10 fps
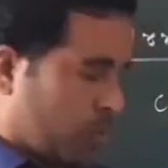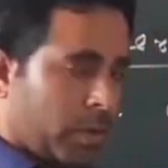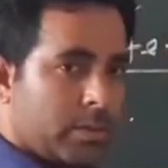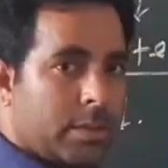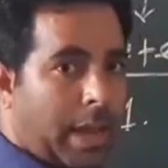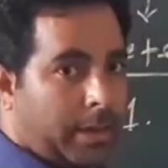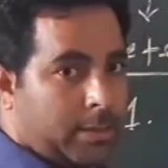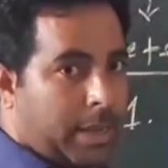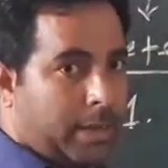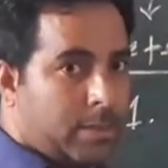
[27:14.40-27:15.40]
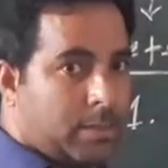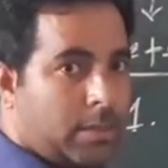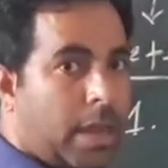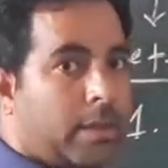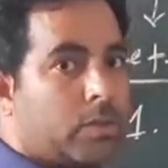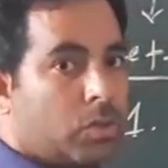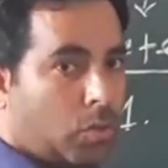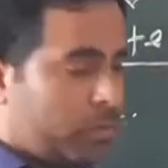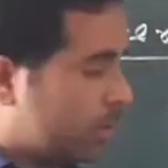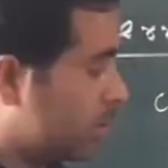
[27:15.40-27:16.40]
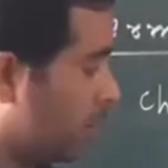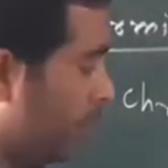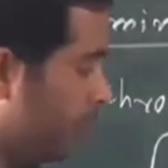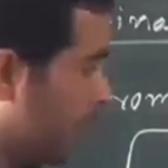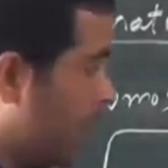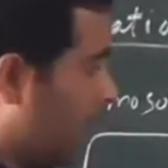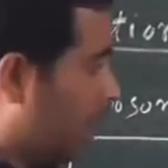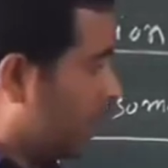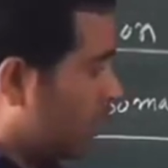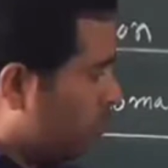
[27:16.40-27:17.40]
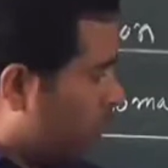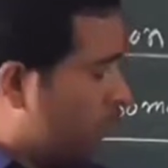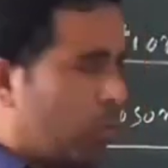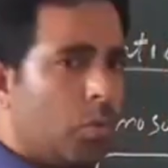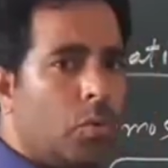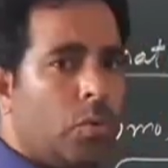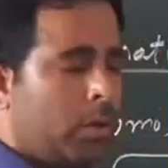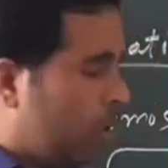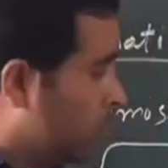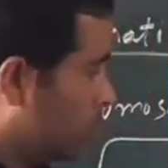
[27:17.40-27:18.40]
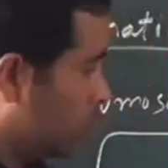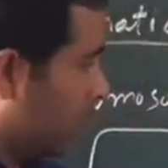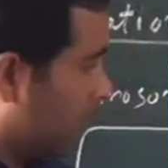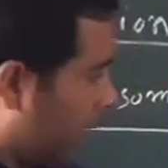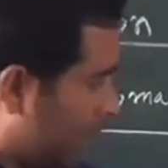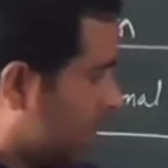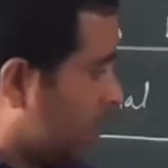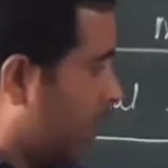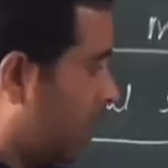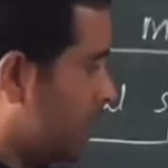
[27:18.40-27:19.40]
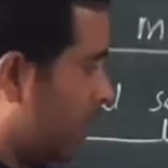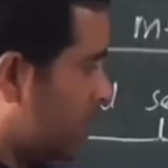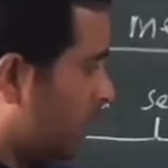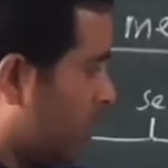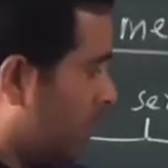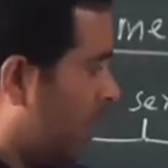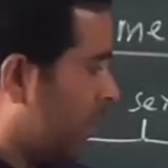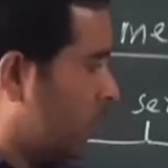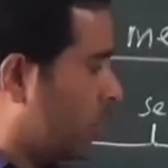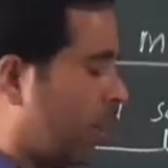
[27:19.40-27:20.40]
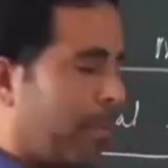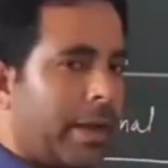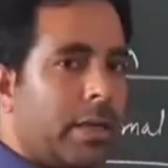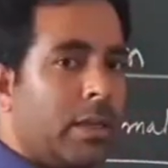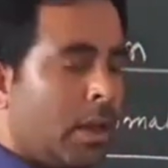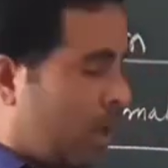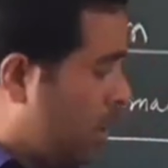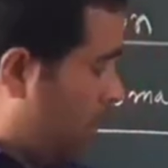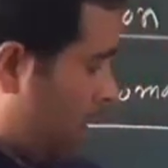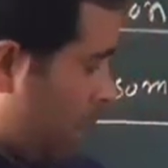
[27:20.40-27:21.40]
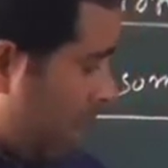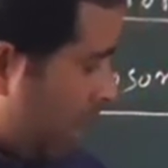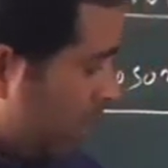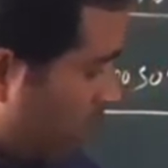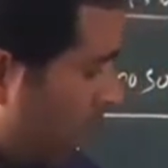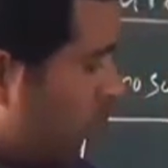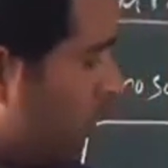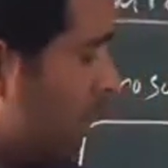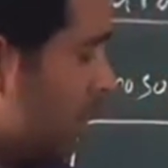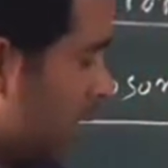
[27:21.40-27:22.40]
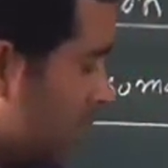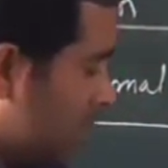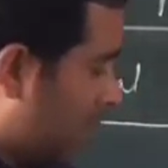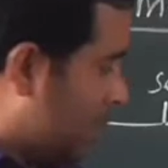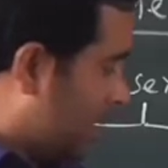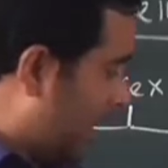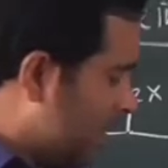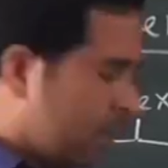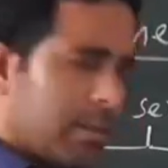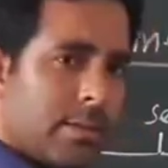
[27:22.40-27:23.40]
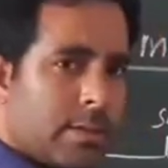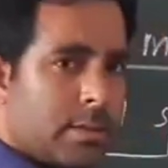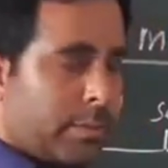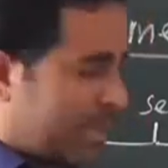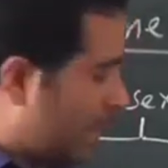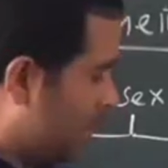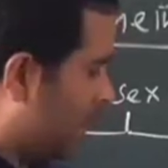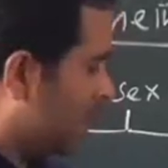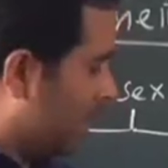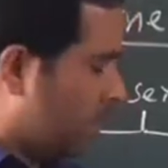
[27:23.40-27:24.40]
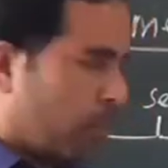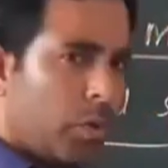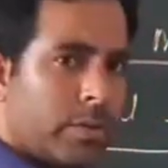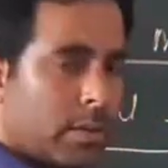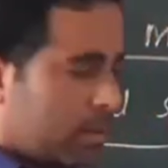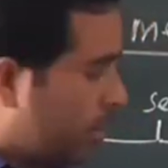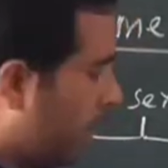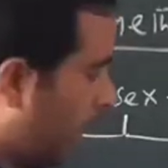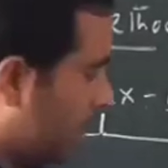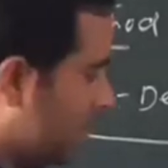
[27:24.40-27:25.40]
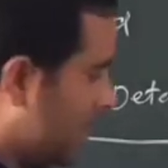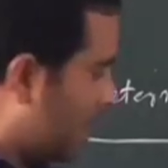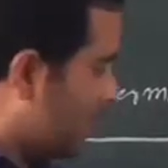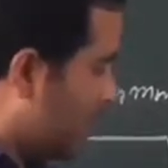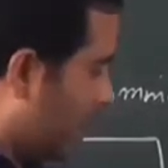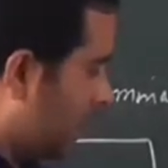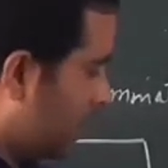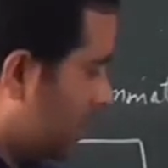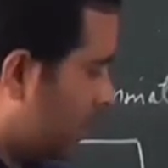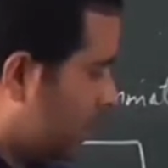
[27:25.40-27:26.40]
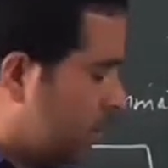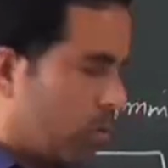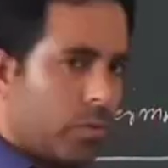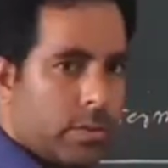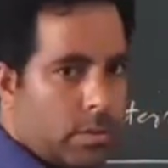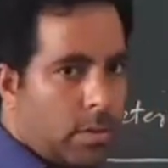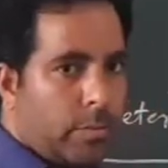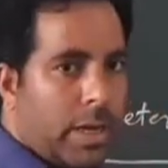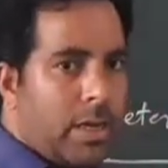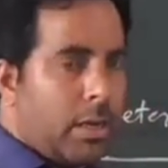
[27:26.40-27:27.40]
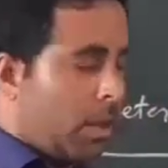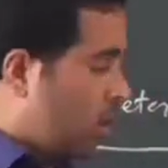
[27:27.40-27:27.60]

was XX, X0 system, and then we will move to the next case, that is female heterogamety, and where we will discuss ZZ system, ZZZW system, and ZZZ0 system, right?